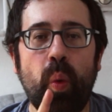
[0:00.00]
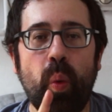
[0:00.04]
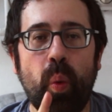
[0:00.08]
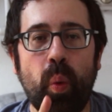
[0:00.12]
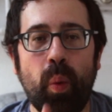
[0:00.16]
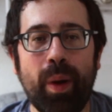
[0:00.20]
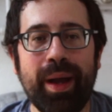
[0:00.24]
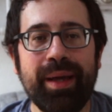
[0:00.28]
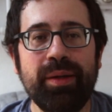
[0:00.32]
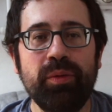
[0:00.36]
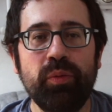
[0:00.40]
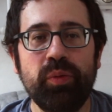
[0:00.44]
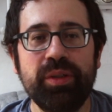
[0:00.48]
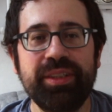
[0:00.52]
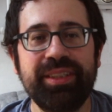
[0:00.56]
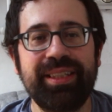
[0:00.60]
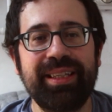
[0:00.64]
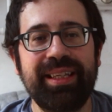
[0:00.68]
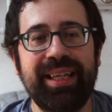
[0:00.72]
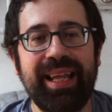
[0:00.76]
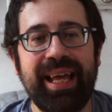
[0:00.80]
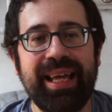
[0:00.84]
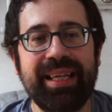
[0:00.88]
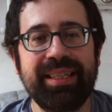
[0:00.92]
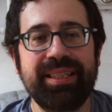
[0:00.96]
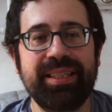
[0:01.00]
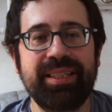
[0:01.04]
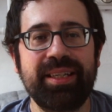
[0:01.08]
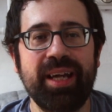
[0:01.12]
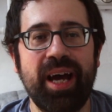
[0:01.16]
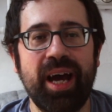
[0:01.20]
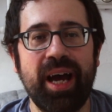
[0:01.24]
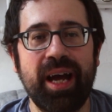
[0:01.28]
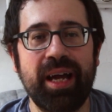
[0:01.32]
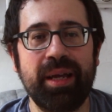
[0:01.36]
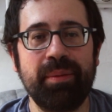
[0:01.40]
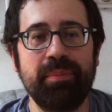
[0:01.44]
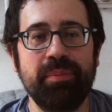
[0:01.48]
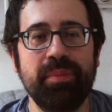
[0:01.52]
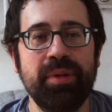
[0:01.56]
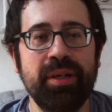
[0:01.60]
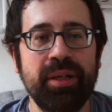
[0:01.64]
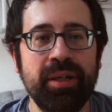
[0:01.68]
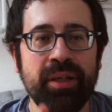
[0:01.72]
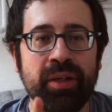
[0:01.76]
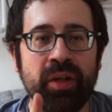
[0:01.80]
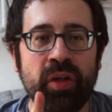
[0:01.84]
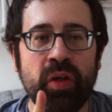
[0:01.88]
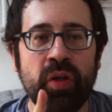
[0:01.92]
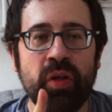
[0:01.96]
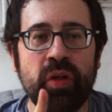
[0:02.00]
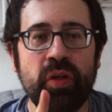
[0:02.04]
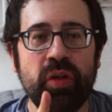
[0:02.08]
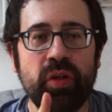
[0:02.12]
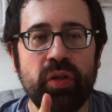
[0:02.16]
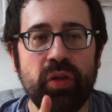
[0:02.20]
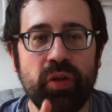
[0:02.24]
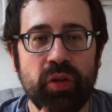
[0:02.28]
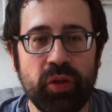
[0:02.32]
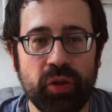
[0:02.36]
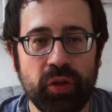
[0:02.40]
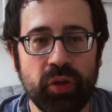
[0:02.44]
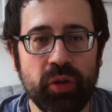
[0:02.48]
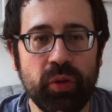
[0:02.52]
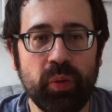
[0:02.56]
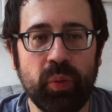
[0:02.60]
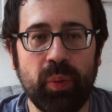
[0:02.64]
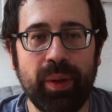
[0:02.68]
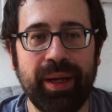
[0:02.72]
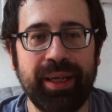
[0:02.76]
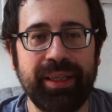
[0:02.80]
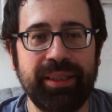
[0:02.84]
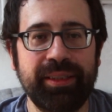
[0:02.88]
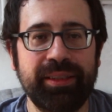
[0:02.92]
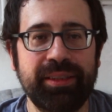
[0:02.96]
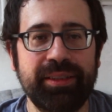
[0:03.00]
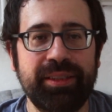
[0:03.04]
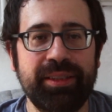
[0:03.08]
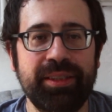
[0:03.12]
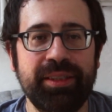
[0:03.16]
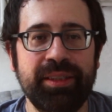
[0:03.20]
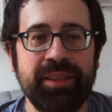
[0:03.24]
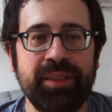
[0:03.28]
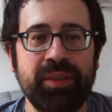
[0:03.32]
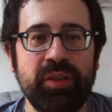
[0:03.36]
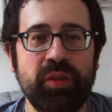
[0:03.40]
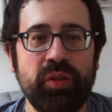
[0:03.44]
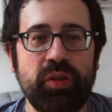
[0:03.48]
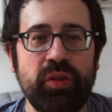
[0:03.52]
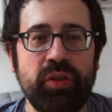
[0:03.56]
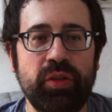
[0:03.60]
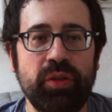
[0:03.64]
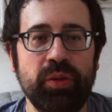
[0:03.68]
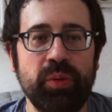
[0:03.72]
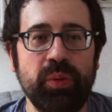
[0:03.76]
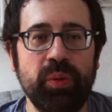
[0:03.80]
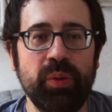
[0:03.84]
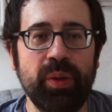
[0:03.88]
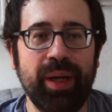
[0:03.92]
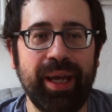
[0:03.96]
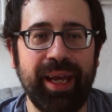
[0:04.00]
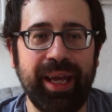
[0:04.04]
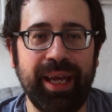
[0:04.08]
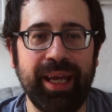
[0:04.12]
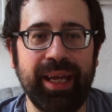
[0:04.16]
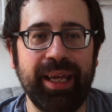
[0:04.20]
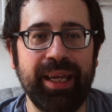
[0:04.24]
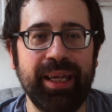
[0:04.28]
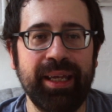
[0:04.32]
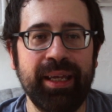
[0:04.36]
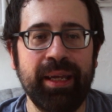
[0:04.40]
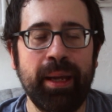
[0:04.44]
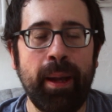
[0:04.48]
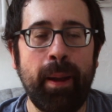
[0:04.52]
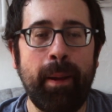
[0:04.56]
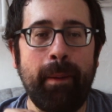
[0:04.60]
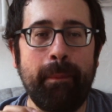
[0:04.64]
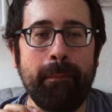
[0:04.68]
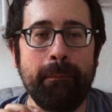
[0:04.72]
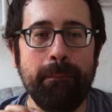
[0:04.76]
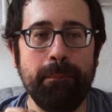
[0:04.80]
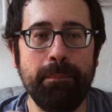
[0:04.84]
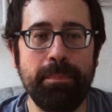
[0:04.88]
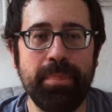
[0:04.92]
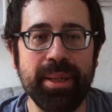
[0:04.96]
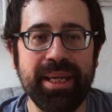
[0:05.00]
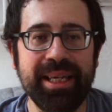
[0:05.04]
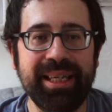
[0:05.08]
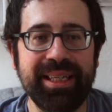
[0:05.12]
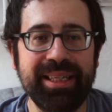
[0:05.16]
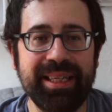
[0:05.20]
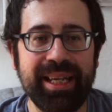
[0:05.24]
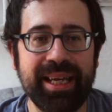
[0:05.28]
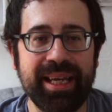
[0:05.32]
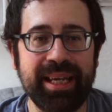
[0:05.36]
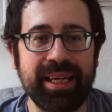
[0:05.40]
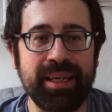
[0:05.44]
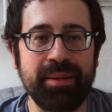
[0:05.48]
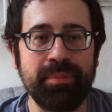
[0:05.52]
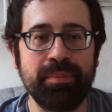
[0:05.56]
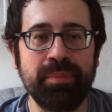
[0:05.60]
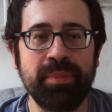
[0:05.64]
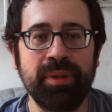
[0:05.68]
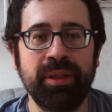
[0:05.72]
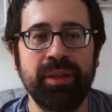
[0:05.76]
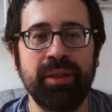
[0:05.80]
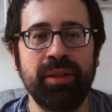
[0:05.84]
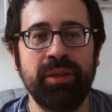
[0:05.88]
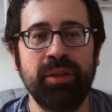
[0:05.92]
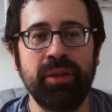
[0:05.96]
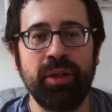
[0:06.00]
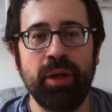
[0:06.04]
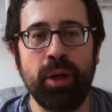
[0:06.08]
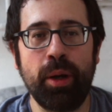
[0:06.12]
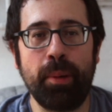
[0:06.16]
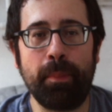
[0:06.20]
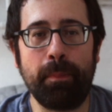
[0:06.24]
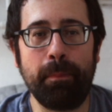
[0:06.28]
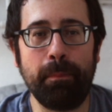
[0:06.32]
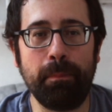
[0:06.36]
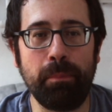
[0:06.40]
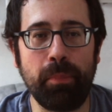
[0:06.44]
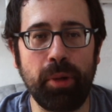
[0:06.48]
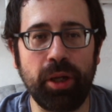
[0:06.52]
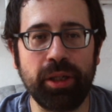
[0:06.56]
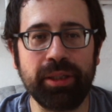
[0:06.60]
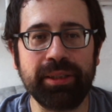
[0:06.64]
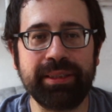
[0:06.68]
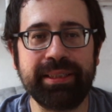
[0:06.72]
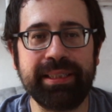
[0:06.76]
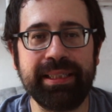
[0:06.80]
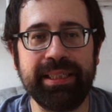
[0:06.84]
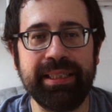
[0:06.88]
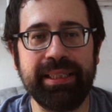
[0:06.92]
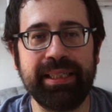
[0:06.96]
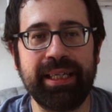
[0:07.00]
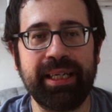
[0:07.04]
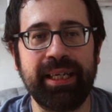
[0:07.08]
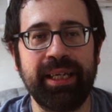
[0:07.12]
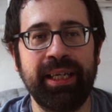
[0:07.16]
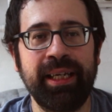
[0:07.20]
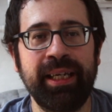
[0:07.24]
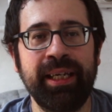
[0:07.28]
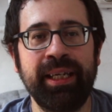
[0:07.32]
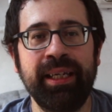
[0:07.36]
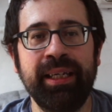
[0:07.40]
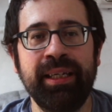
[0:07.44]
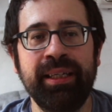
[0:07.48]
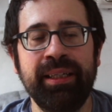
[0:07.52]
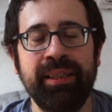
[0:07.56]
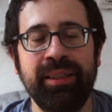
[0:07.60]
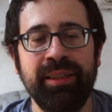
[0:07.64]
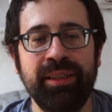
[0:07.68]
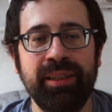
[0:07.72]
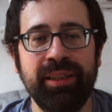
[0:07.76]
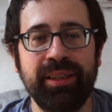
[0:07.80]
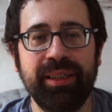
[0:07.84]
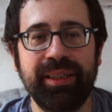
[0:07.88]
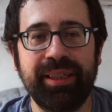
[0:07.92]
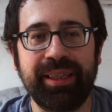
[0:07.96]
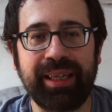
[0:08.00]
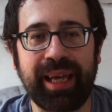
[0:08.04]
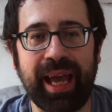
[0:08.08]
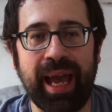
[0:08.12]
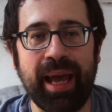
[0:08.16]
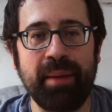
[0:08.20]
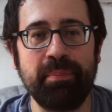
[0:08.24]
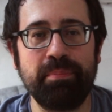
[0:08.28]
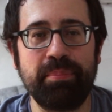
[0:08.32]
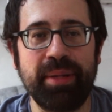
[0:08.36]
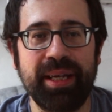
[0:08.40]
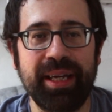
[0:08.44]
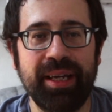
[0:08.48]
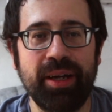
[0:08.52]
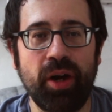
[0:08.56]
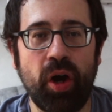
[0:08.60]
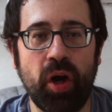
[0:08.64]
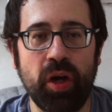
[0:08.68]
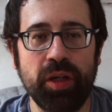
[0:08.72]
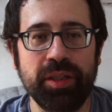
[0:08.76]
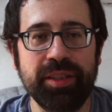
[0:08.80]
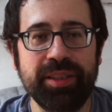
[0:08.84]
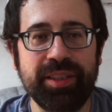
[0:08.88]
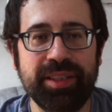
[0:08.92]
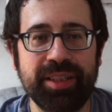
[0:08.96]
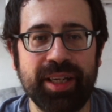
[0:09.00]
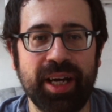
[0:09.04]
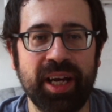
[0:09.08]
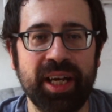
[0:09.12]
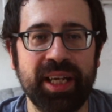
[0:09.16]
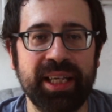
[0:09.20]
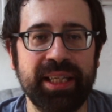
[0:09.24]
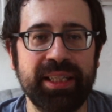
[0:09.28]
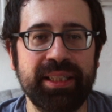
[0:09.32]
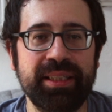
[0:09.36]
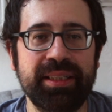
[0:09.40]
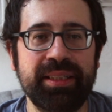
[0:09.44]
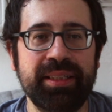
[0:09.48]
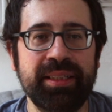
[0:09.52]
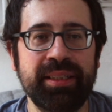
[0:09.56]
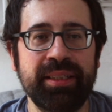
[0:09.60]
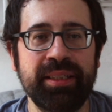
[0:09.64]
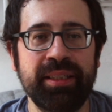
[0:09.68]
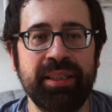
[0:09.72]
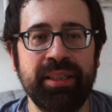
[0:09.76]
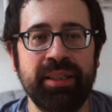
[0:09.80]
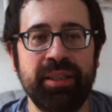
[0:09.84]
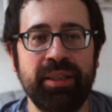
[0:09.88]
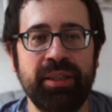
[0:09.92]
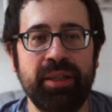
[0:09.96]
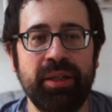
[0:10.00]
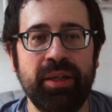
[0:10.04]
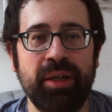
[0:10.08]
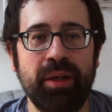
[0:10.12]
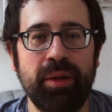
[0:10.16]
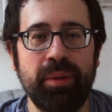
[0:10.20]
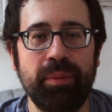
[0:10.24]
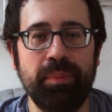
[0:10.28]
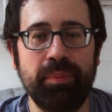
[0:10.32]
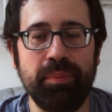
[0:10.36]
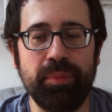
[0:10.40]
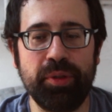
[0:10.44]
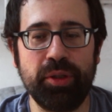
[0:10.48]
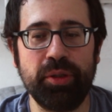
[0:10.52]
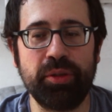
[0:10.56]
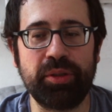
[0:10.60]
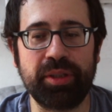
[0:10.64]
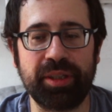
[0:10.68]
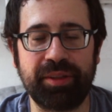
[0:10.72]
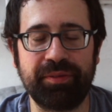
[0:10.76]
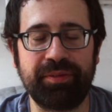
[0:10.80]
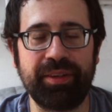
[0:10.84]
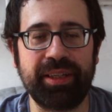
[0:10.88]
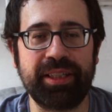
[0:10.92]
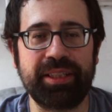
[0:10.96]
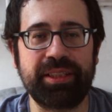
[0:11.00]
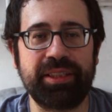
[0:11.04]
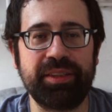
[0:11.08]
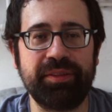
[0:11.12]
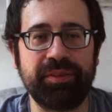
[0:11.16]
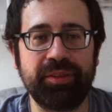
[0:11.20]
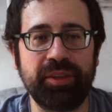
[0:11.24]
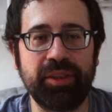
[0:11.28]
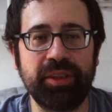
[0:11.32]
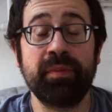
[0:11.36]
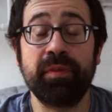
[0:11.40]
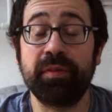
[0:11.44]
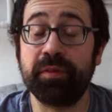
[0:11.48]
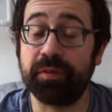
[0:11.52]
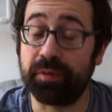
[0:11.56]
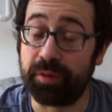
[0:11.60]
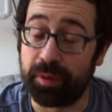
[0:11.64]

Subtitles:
When was the last time you went to a big name, multi-day camping on site music festival?